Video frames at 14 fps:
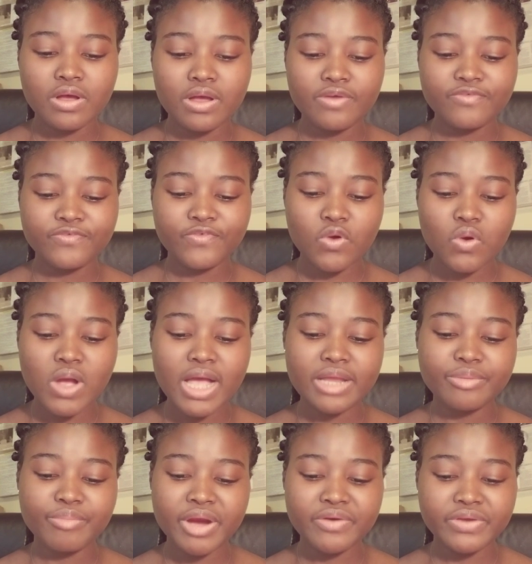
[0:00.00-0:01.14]
for
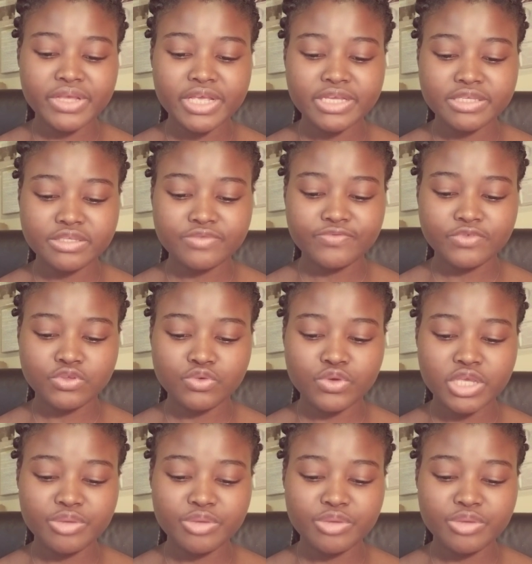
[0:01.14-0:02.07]
and barriers to